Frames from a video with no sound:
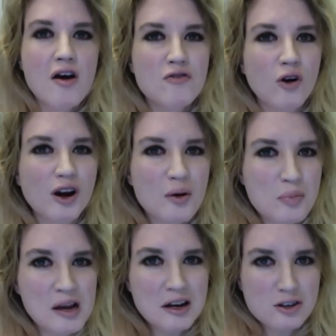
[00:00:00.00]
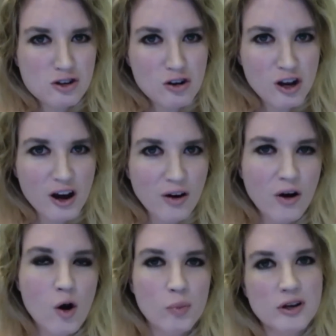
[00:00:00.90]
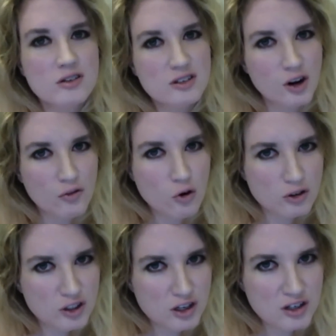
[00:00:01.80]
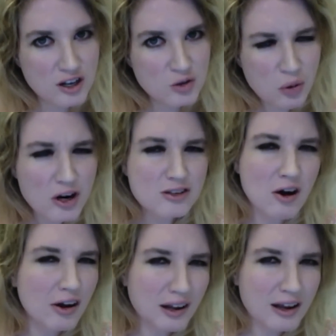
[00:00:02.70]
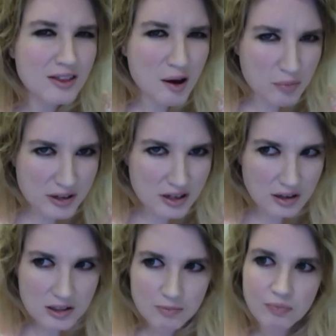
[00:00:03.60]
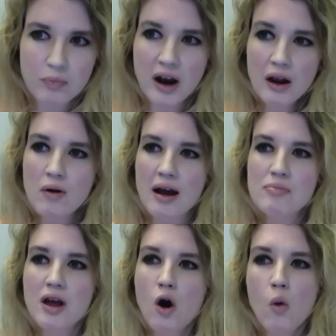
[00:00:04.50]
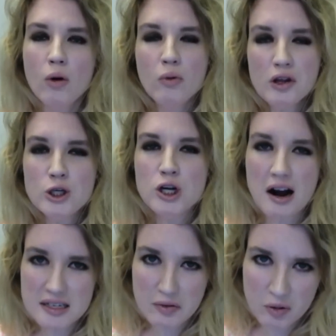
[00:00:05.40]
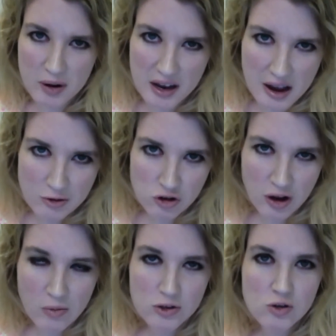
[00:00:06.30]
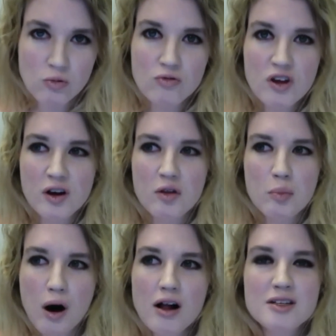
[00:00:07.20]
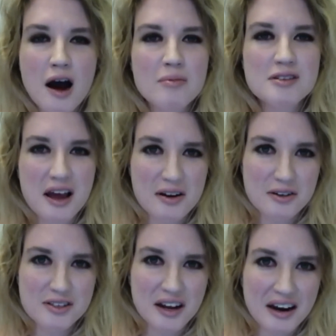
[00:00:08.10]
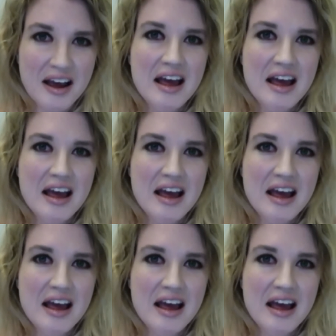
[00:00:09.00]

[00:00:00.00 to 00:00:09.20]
for a competing studio because, you know, of course, Disney's pretty solidly in that business. But anyway, what really shocked everybody yesterday was the reveal that Paul Thomas Anderson